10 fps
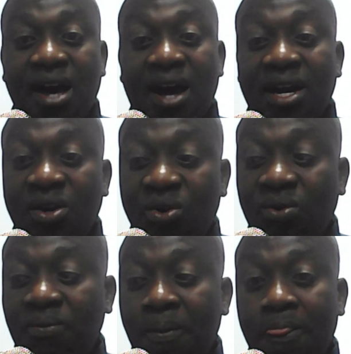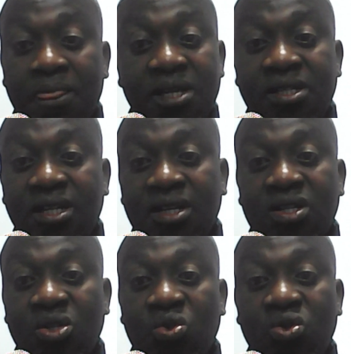And I know this
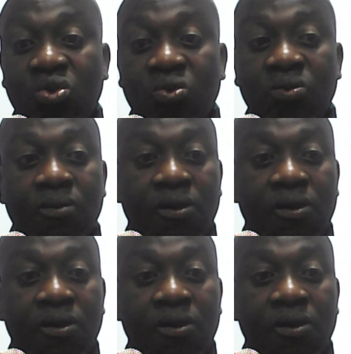church is true,